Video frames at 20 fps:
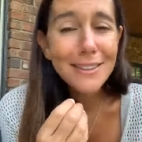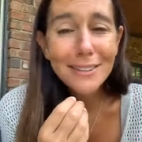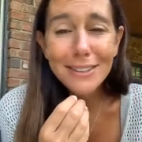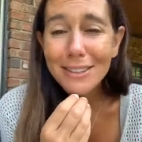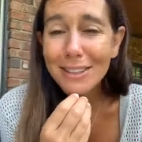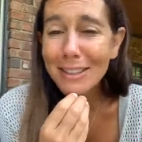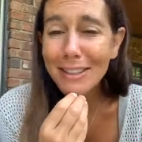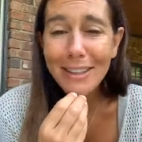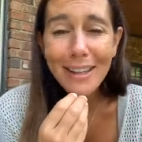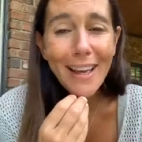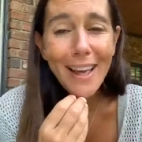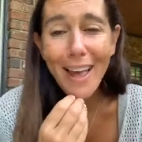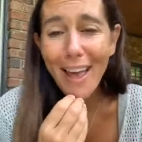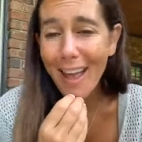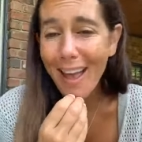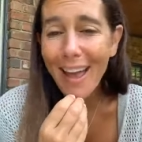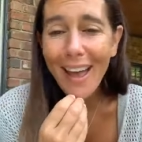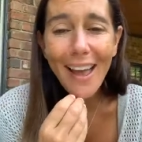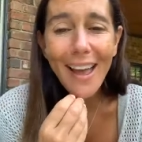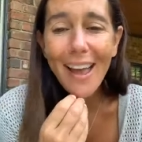all to
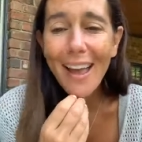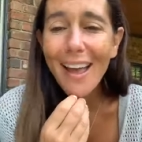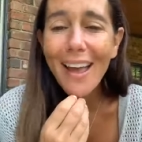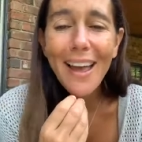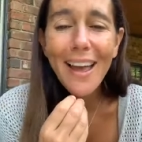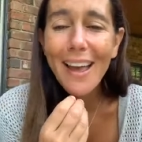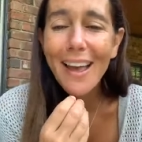him.